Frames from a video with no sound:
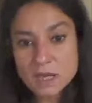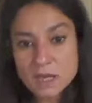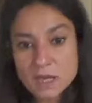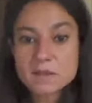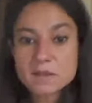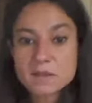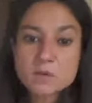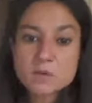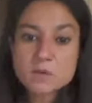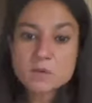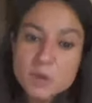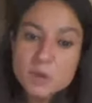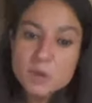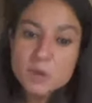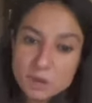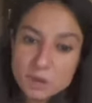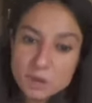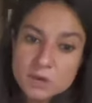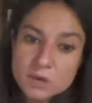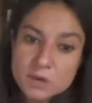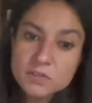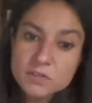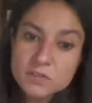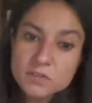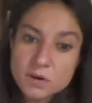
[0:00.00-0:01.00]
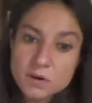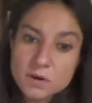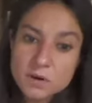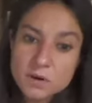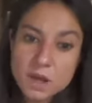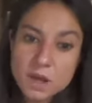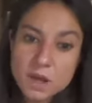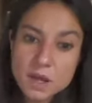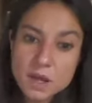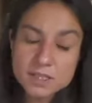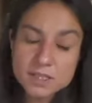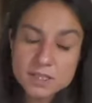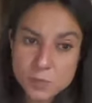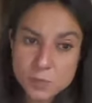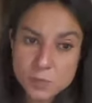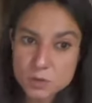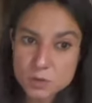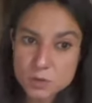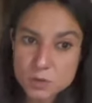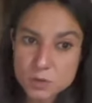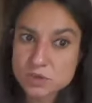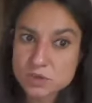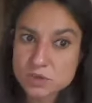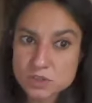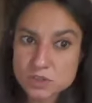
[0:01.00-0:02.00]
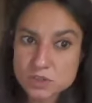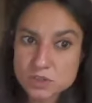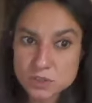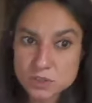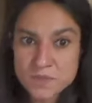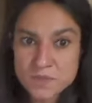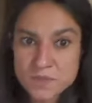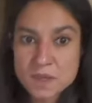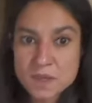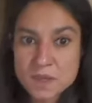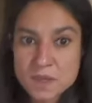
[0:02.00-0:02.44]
and then we look for sponsors.